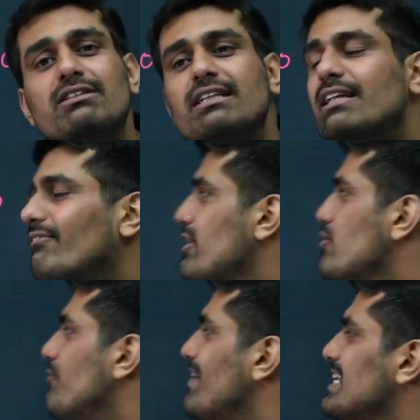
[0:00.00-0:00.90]
The value of
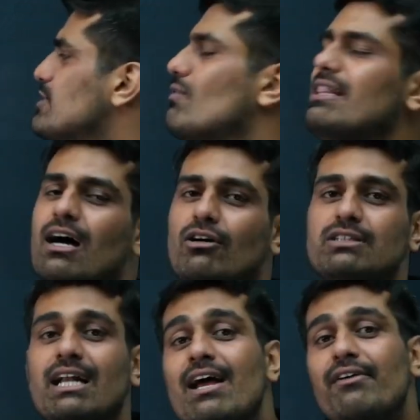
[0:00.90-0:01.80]
n is 1000.
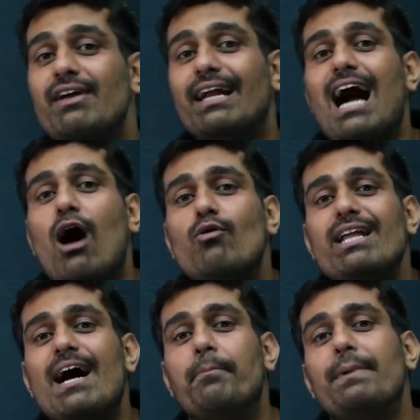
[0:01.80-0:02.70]
We are counting
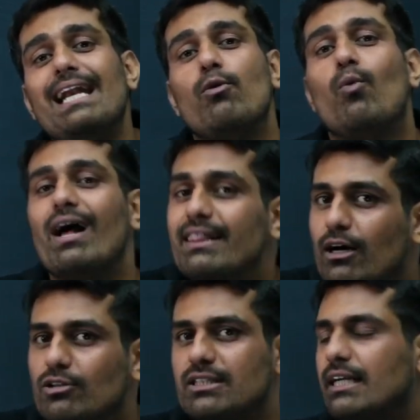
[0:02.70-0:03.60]
up till
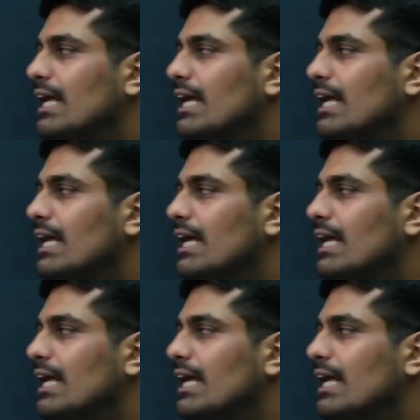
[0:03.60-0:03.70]
1000.